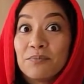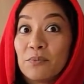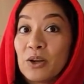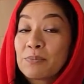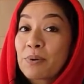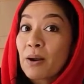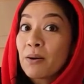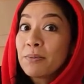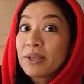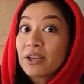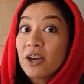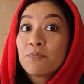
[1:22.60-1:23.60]
We probably
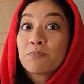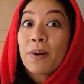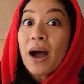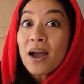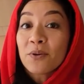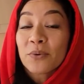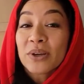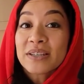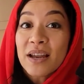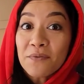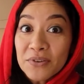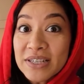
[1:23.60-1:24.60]
could, but we
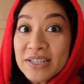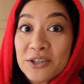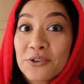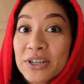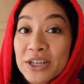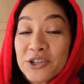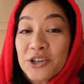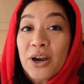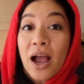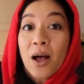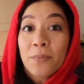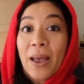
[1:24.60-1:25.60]
definitely still need your
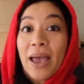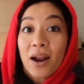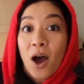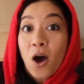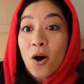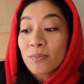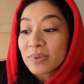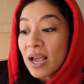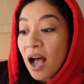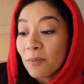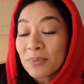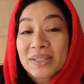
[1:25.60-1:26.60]
help at home to
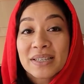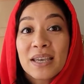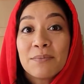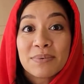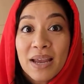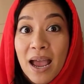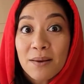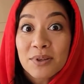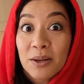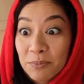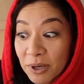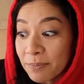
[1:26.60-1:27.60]
help us keep tabs
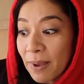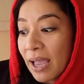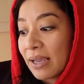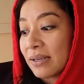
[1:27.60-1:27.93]
on book bags.